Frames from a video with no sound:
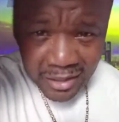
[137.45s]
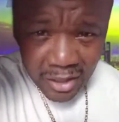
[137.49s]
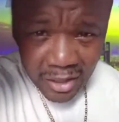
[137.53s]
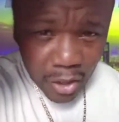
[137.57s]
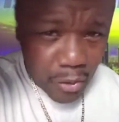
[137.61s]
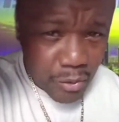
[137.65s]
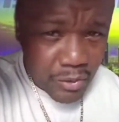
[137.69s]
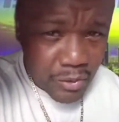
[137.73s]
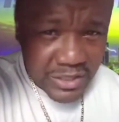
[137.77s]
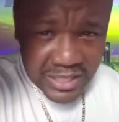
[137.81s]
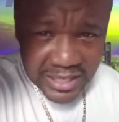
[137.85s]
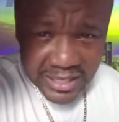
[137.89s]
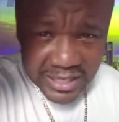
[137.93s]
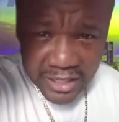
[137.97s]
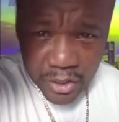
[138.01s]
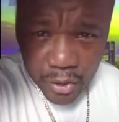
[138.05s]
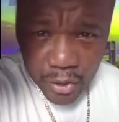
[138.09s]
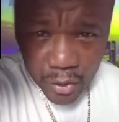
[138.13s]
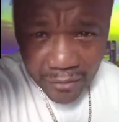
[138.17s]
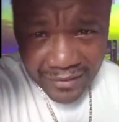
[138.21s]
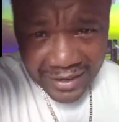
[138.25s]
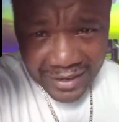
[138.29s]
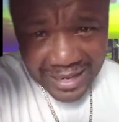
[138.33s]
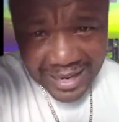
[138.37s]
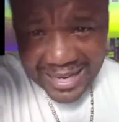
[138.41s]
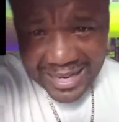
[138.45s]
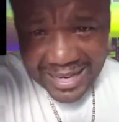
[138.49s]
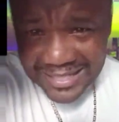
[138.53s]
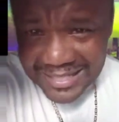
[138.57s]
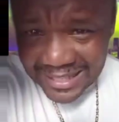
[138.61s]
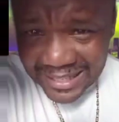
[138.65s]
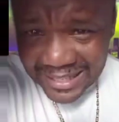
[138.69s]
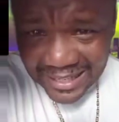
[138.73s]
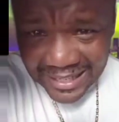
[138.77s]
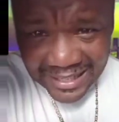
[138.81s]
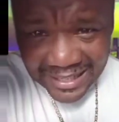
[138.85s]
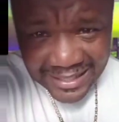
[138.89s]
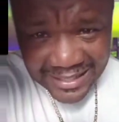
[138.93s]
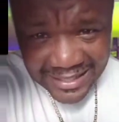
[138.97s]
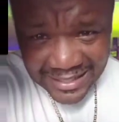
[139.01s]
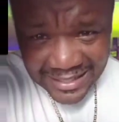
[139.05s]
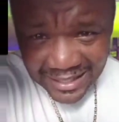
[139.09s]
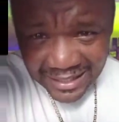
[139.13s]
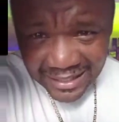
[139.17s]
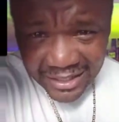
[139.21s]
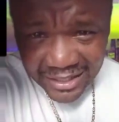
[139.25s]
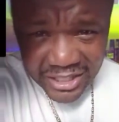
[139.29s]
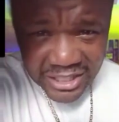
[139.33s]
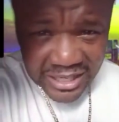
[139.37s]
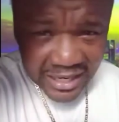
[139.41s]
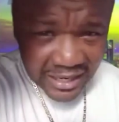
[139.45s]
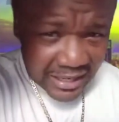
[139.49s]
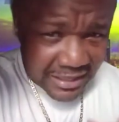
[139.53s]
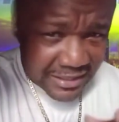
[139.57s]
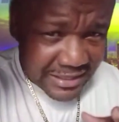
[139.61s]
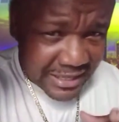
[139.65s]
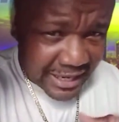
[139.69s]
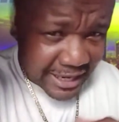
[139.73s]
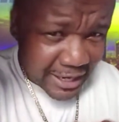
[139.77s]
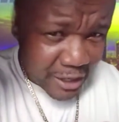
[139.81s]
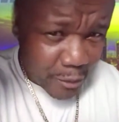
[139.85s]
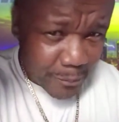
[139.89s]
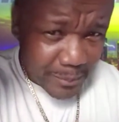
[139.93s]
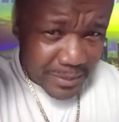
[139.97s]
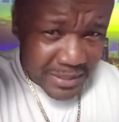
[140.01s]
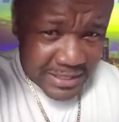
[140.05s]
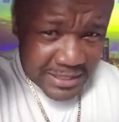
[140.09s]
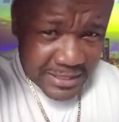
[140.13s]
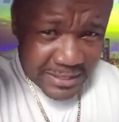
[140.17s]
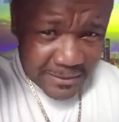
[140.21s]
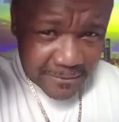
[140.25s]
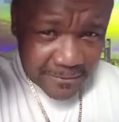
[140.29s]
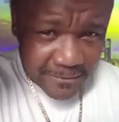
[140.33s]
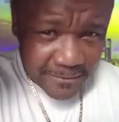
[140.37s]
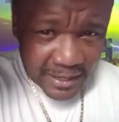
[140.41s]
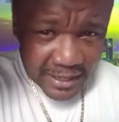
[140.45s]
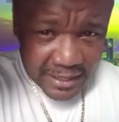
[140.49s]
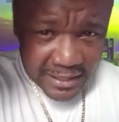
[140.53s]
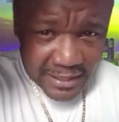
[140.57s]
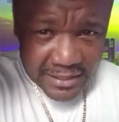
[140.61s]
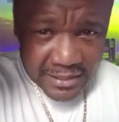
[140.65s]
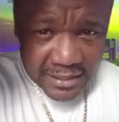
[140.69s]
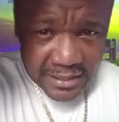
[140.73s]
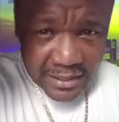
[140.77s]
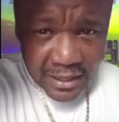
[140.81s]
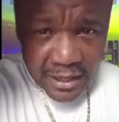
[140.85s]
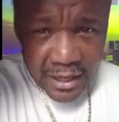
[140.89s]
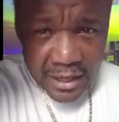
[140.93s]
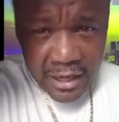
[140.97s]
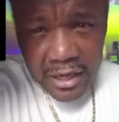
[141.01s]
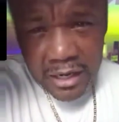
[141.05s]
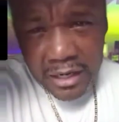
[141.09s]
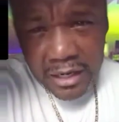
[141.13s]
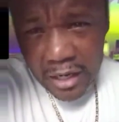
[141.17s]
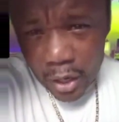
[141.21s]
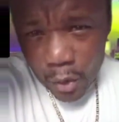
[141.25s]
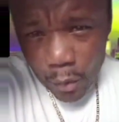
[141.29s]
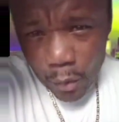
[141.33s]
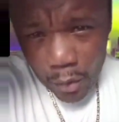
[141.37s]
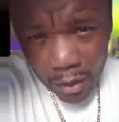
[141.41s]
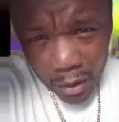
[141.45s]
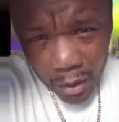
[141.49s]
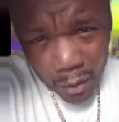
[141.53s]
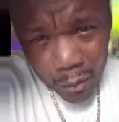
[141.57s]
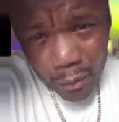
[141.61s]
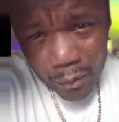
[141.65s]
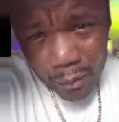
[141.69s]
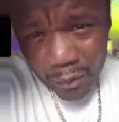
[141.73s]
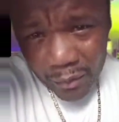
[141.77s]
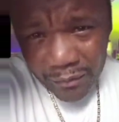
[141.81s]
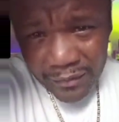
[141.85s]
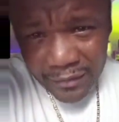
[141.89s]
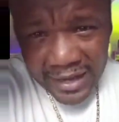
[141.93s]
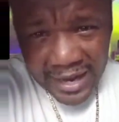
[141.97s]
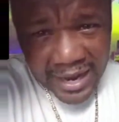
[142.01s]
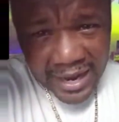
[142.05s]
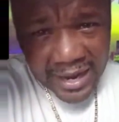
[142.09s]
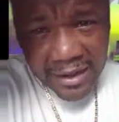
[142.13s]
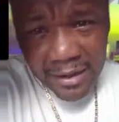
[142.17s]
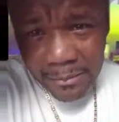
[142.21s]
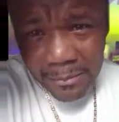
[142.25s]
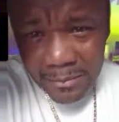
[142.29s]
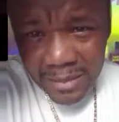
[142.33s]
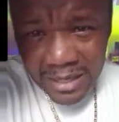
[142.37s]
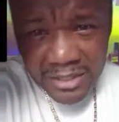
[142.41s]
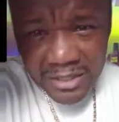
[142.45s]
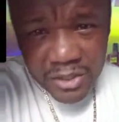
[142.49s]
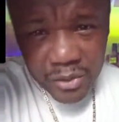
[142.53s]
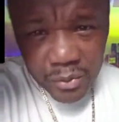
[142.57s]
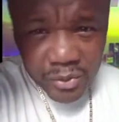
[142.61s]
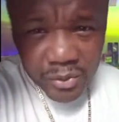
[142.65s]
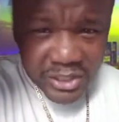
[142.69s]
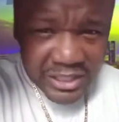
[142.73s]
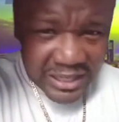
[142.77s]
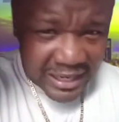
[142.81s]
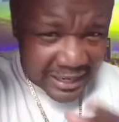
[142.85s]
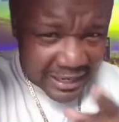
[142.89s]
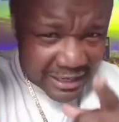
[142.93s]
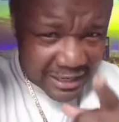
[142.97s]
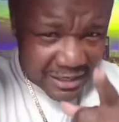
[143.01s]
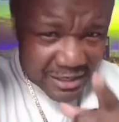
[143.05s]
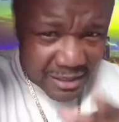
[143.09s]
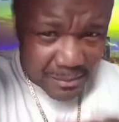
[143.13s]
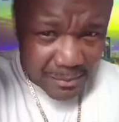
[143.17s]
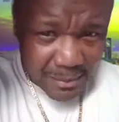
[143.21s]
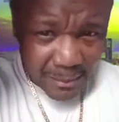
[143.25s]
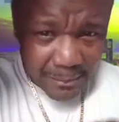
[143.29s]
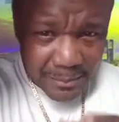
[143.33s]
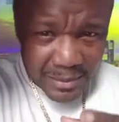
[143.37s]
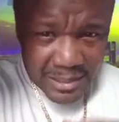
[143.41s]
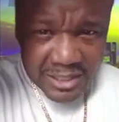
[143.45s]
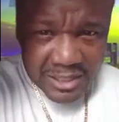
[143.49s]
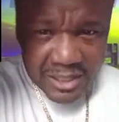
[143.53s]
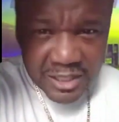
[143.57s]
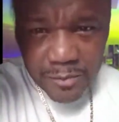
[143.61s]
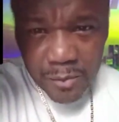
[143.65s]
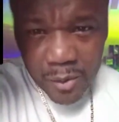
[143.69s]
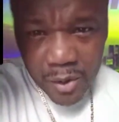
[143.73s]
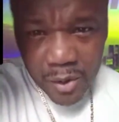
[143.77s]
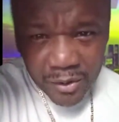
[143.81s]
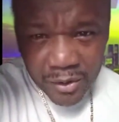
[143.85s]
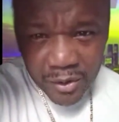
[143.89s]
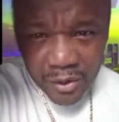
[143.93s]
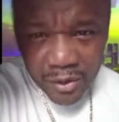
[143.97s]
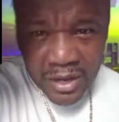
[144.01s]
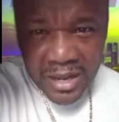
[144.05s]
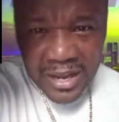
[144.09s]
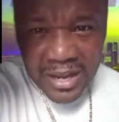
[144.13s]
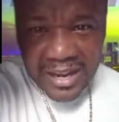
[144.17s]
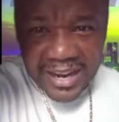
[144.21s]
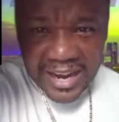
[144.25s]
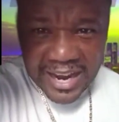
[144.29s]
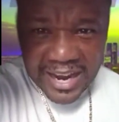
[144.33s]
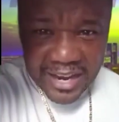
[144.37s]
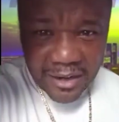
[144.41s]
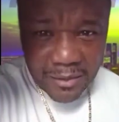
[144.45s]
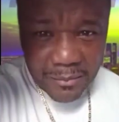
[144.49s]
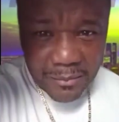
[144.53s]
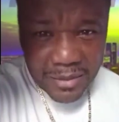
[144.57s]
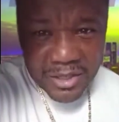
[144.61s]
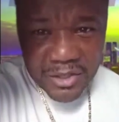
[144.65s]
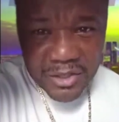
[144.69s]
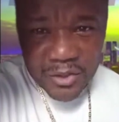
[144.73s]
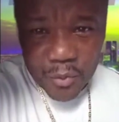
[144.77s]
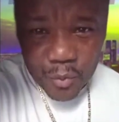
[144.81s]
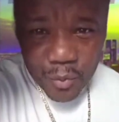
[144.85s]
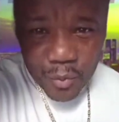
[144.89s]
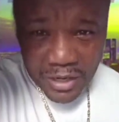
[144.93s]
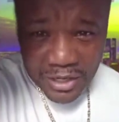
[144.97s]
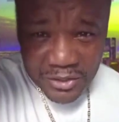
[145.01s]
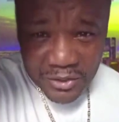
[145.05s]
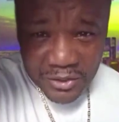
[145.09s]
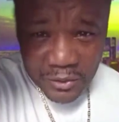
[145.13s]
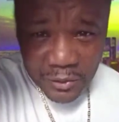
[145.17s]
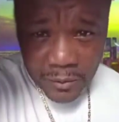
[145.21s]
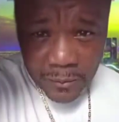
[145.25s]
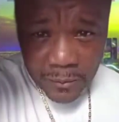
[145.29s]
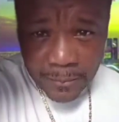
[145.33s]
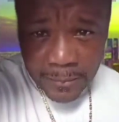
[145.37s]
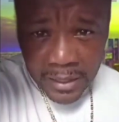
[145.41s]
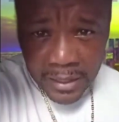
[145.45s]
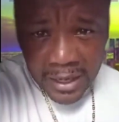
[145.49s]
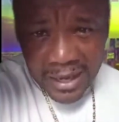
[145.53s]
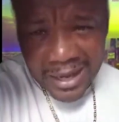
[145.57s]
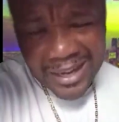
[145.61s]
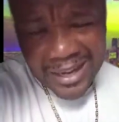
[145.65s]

Co-CEO of Classic ENT, shout out to LBC Face. Co-owner of Can of Muscle, shout out to my business partner, Can of Muscle Russell.